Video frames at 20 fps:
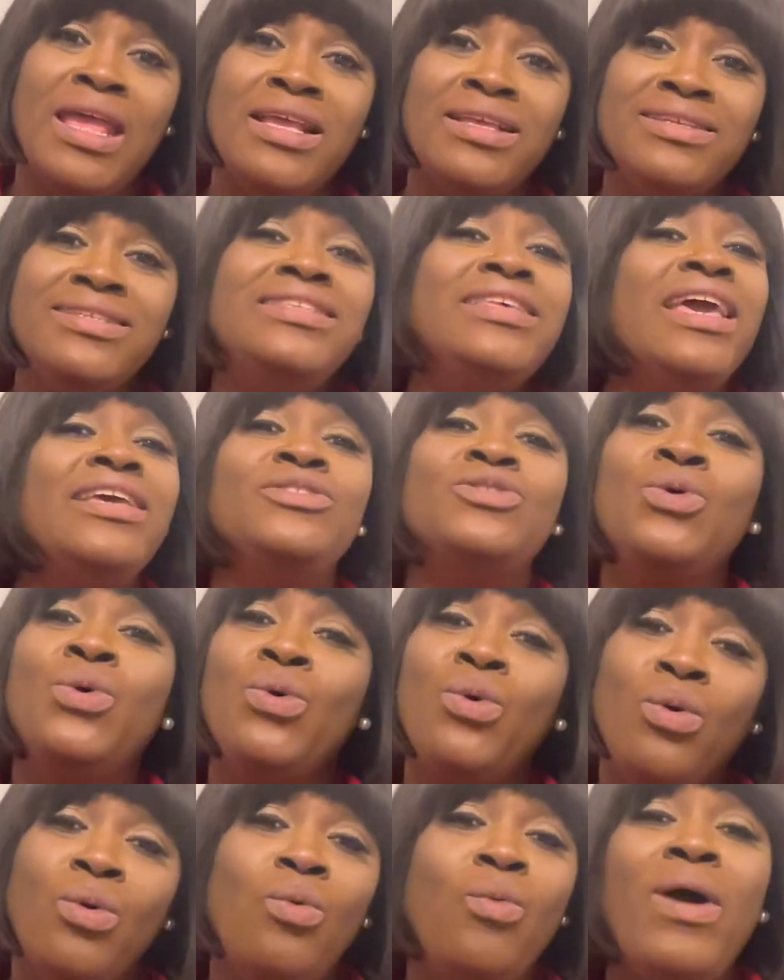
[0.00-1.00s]
Says
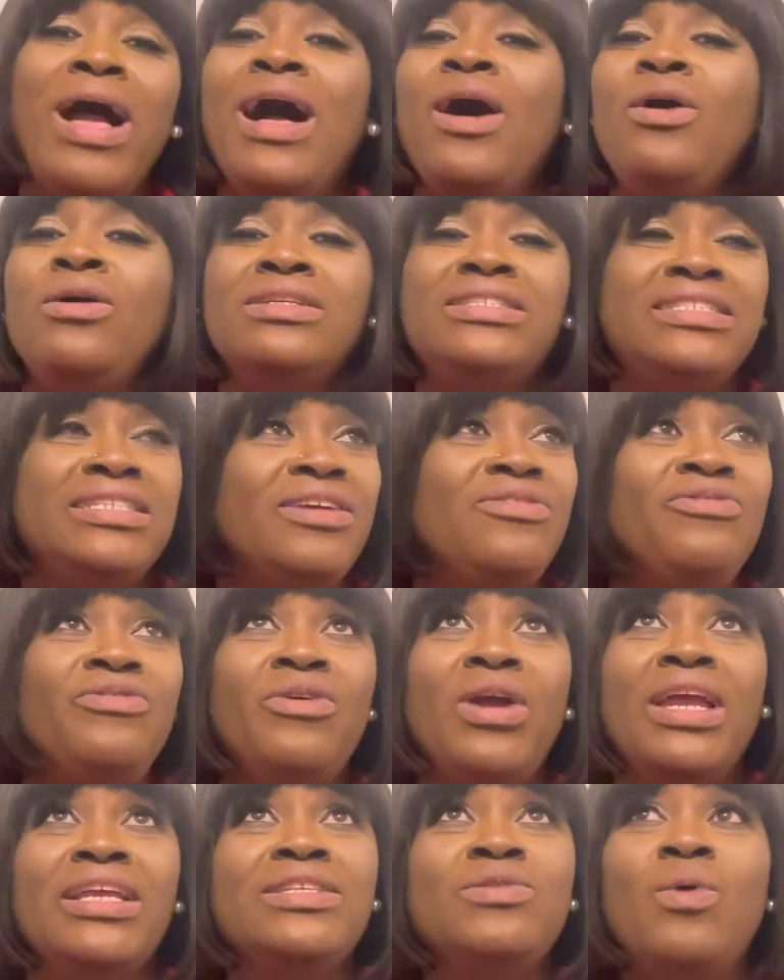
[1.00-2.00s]
who? We're all
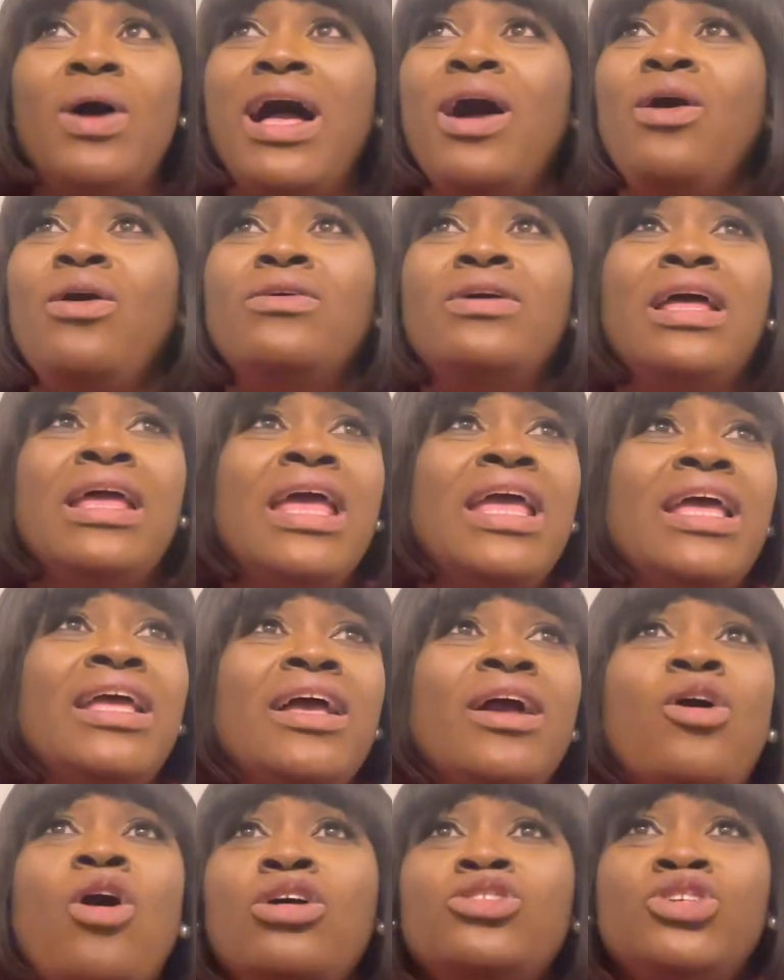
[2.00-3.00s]
different.
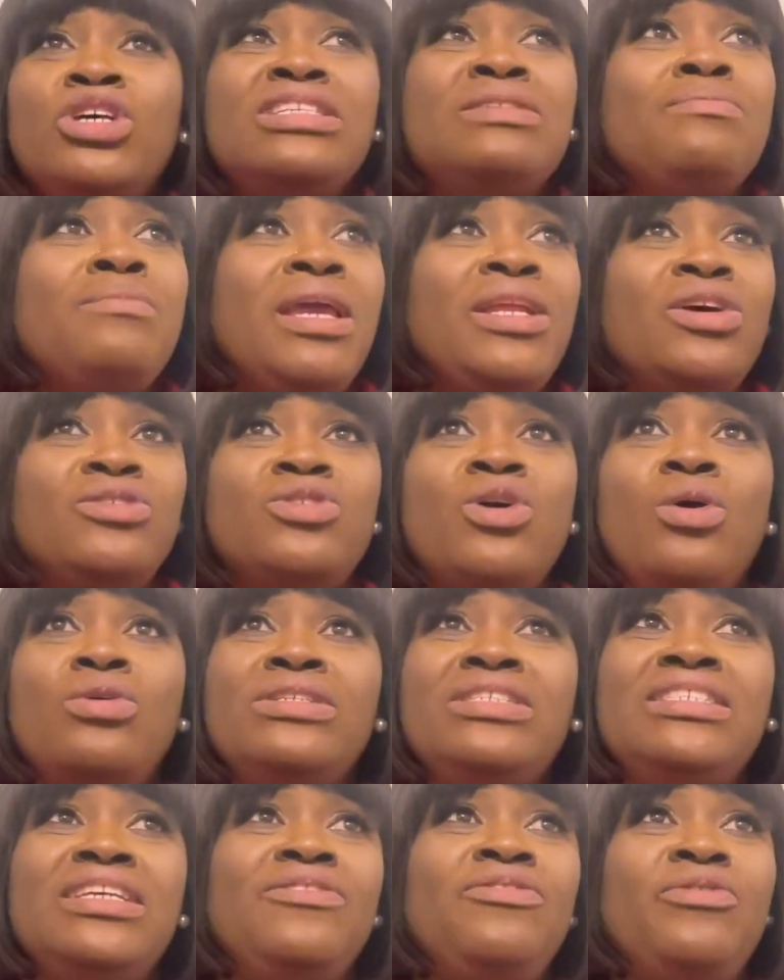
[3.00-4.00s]
God just made us all
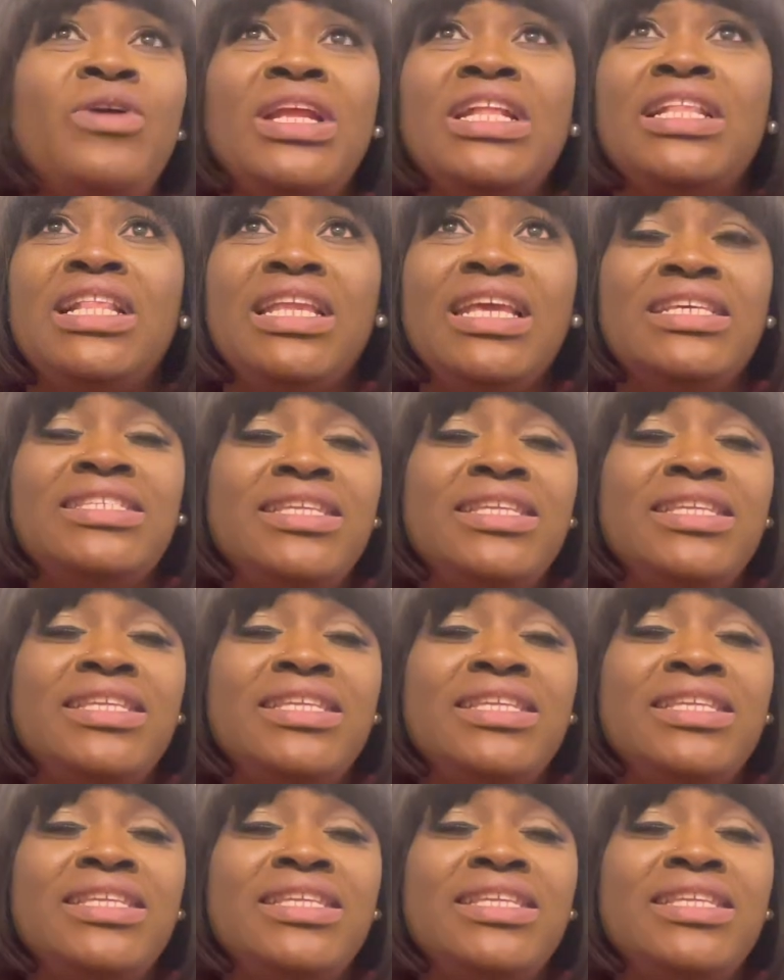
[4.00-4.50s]
differently.